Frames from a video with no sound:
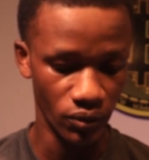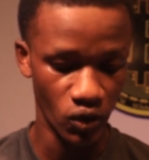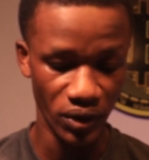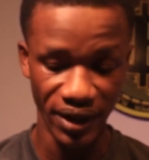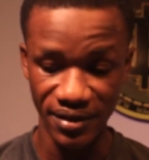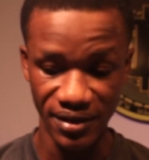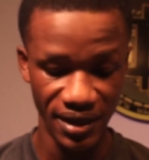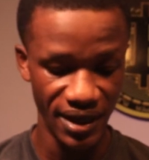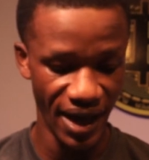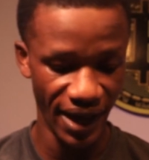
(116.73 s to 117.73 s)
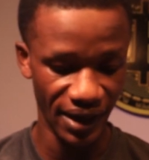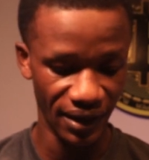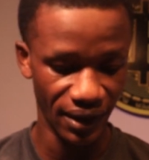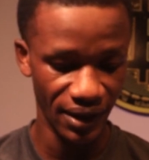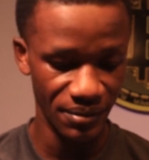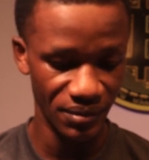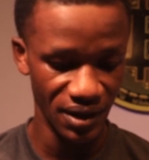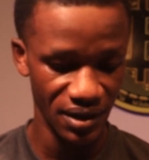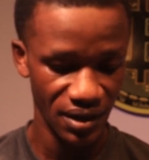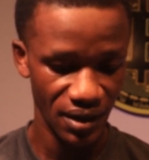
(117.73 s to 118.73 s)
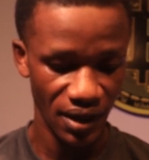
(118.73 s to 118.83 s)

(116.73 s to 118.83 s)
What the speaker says: So you can see I can claim this.